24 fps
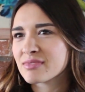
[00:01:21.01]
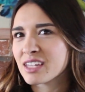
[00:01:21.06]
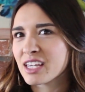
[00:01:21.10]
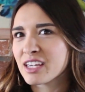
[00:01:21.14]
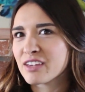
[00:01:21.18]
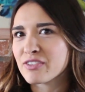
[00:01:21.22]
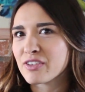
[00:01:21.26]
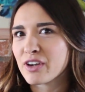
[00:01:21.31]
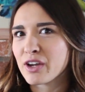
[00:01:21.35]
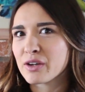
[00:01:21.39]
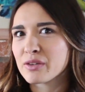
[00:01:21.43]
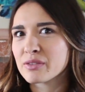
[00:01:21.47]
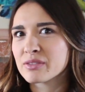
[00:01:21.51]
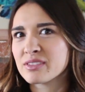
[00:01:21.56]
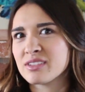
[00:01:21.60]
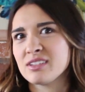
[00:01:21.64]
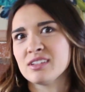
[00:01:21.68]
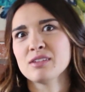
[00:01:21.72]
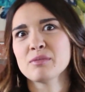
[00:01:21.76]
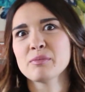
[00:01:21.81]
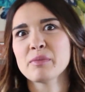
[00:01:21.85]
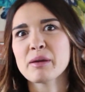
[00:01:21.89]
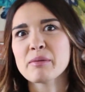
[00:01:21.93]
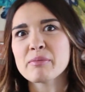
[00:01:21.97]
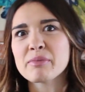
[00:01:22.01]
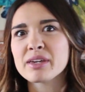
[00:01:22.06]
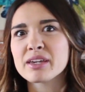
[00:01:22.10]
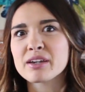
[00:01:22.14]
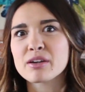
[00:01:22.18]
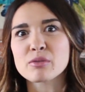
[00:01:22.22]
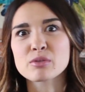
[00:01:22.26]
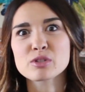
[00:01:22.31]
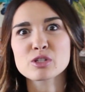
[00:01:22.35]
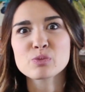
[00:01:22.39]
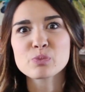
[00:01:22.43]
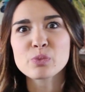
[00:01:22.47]
if maybe
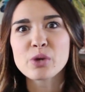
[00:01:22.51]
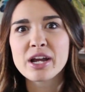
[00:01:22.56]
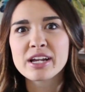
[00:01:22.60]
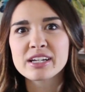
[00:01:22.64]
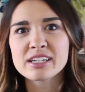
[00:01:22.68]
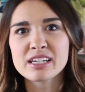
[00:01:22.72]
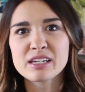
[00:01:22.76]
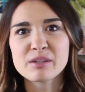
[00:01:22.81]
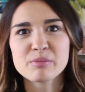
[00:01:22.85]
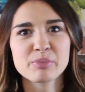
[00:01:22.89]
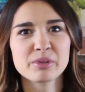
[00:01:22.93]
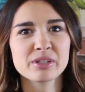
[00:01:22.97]
I was pregnant,